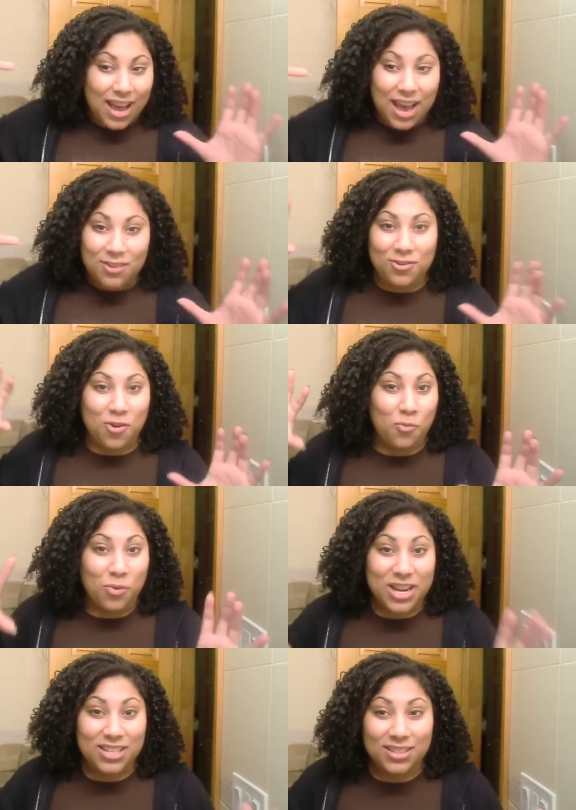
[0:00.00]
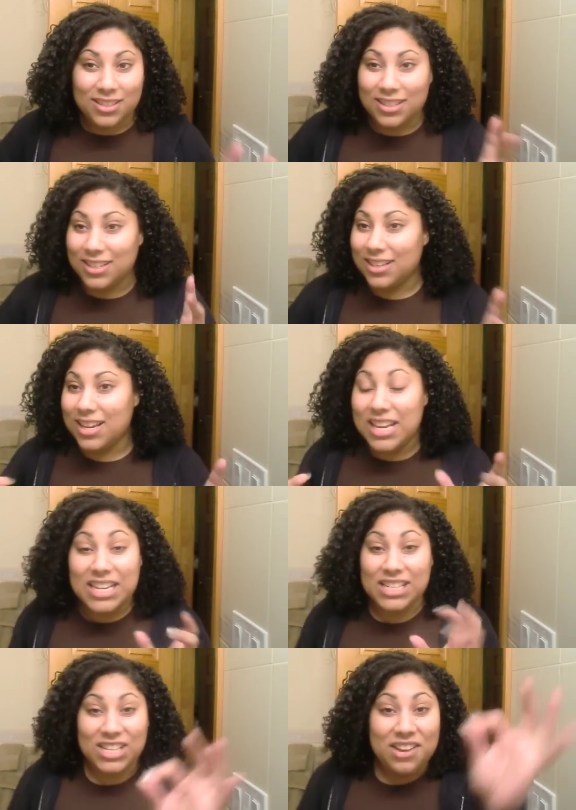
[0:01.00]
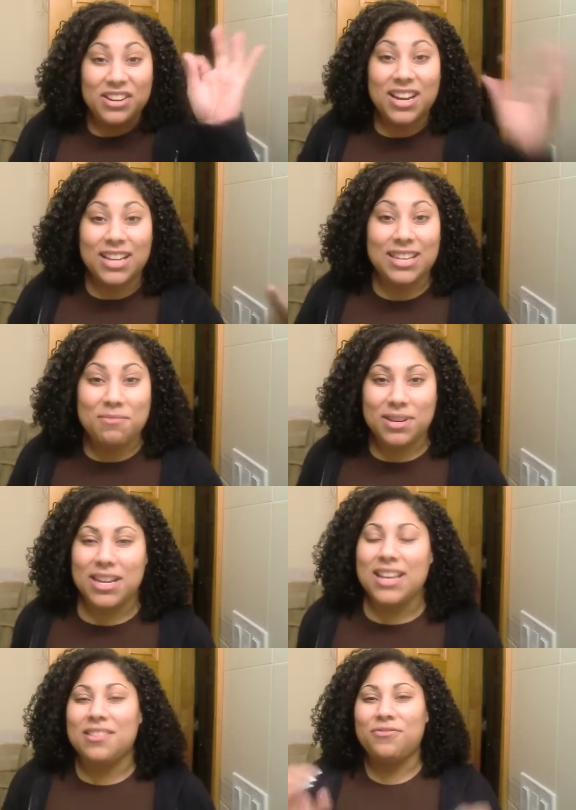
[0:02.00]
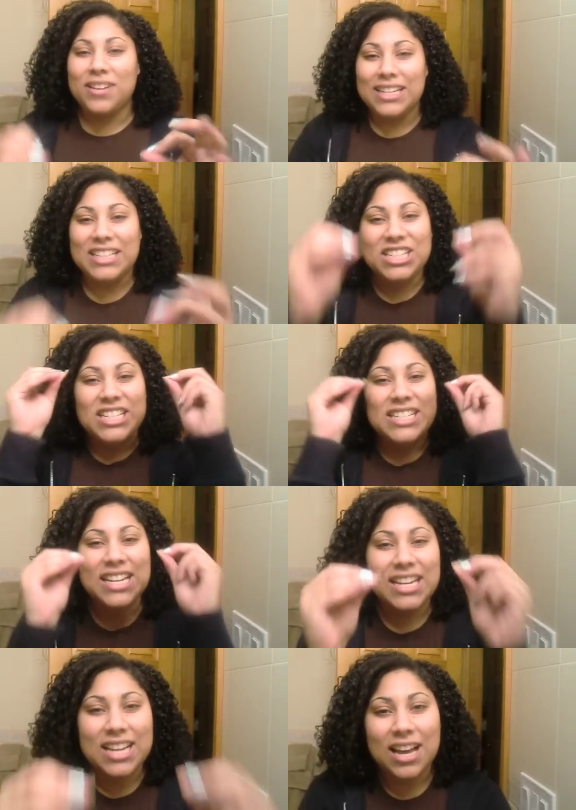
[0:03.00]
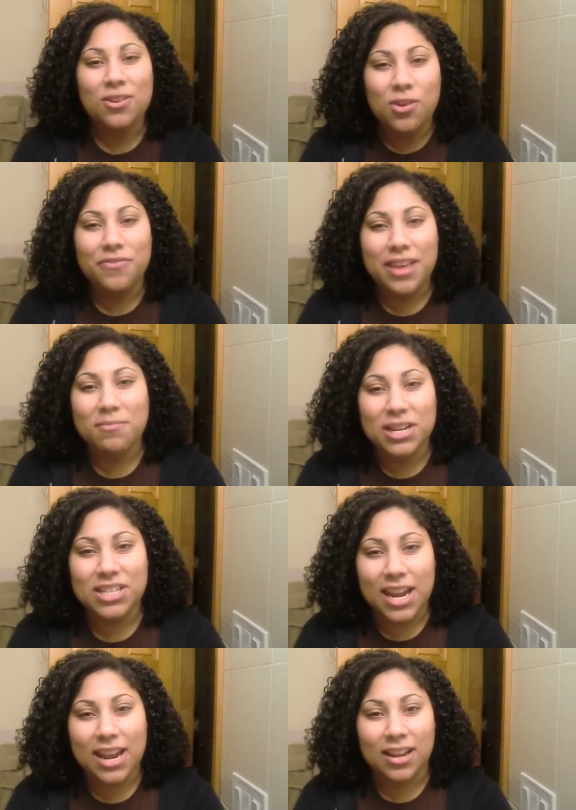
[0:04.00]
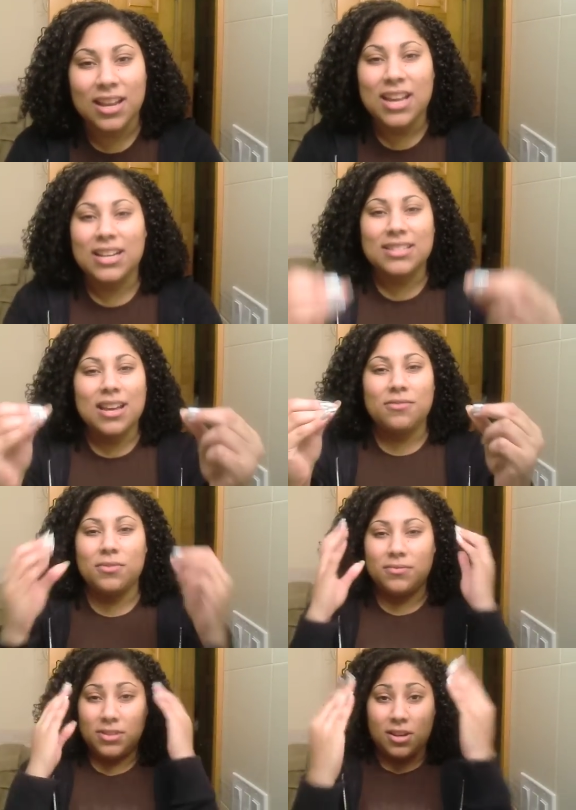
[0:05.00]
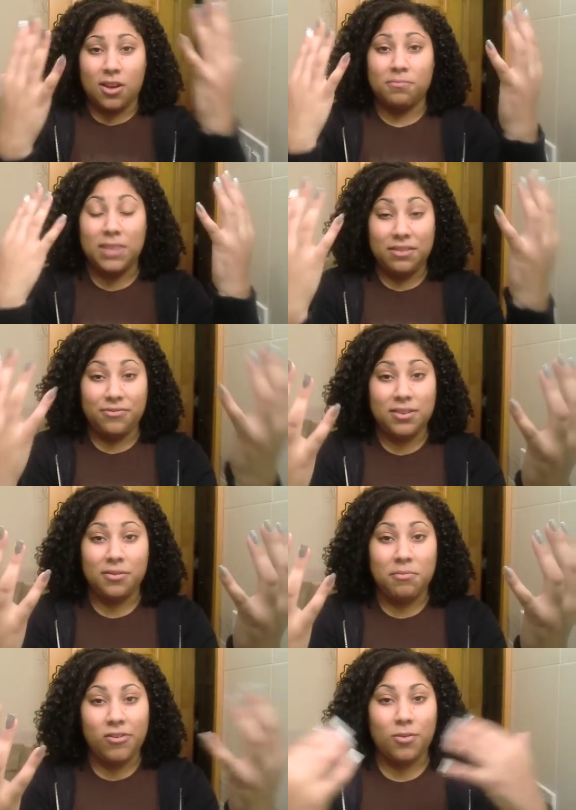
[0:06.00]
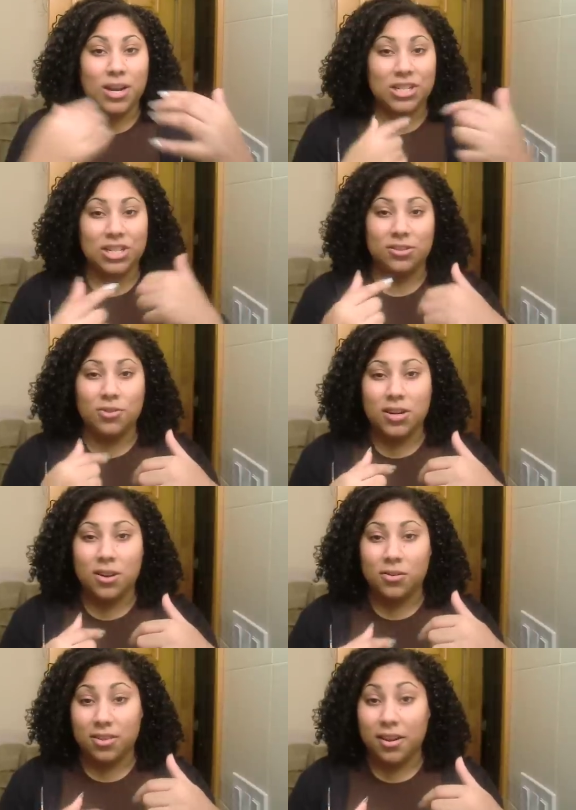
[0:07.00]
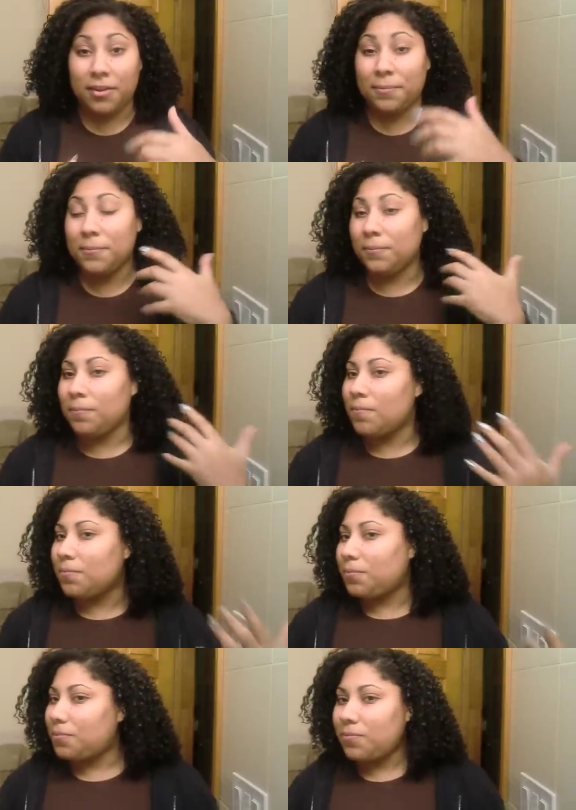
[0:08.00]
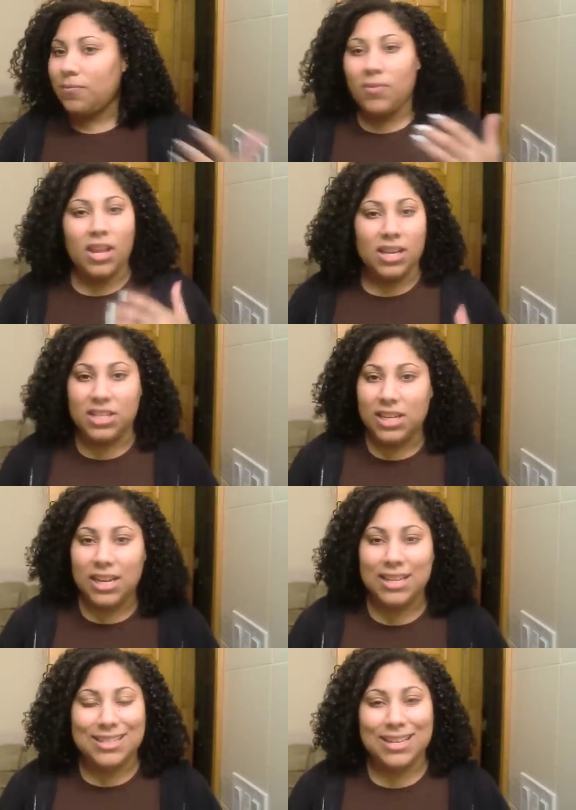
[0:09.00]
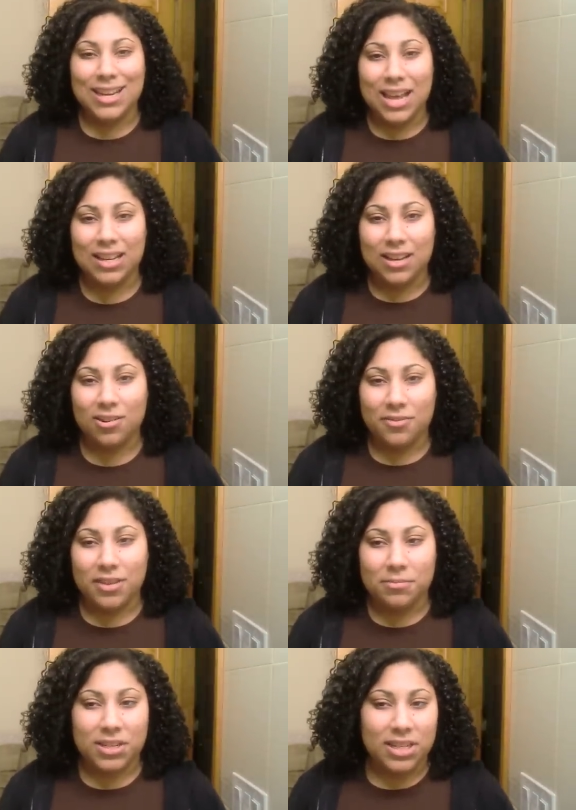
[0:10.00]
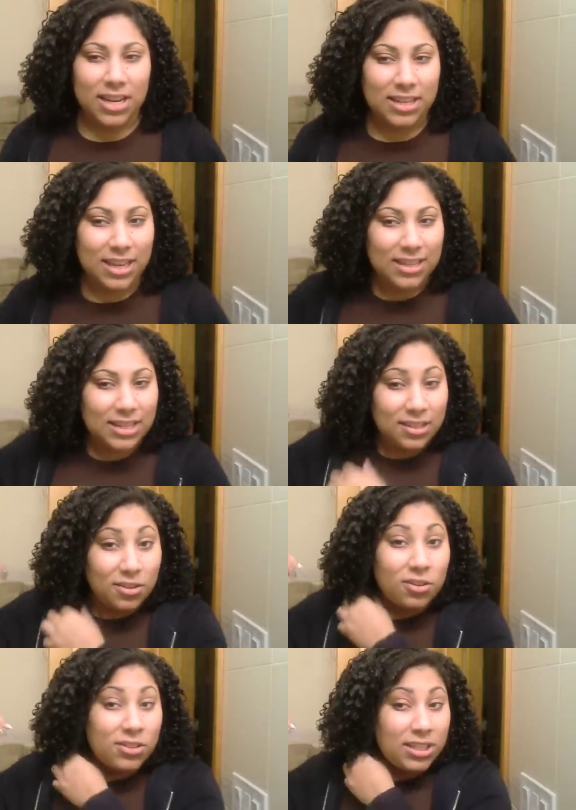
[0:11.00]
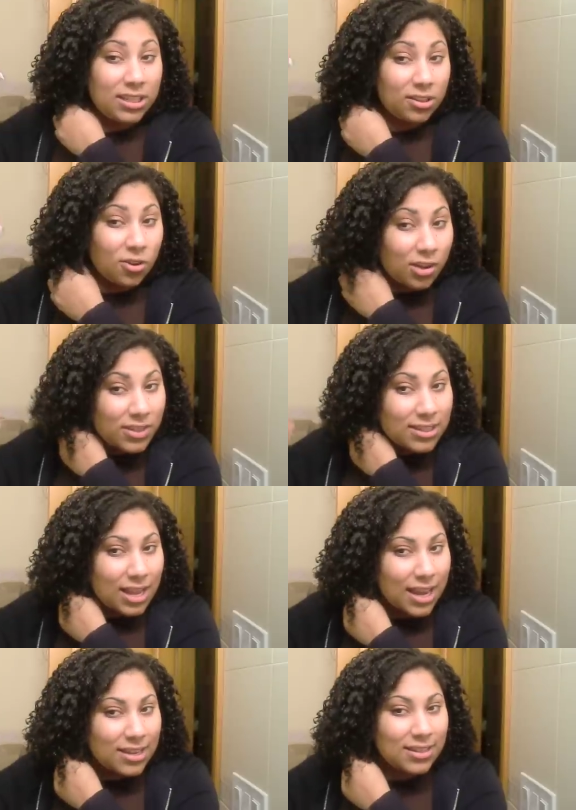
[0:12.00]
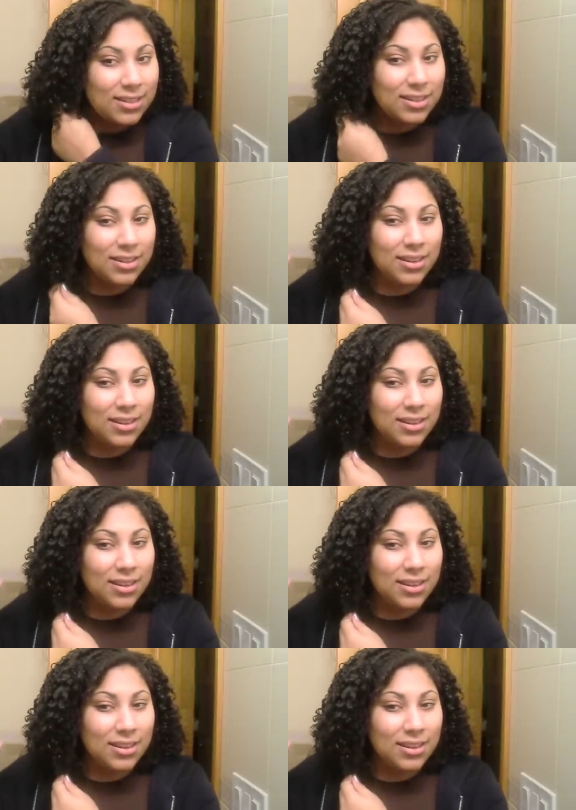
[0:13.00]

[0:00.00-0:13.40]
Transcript: I don't know what, she didn't cut that much. The funny thing, she didn't cut off that much hair because I, you know, in front of a mirror while she's doing her thing she did not cut off that much hair. They did, you know, she did the carve and slice.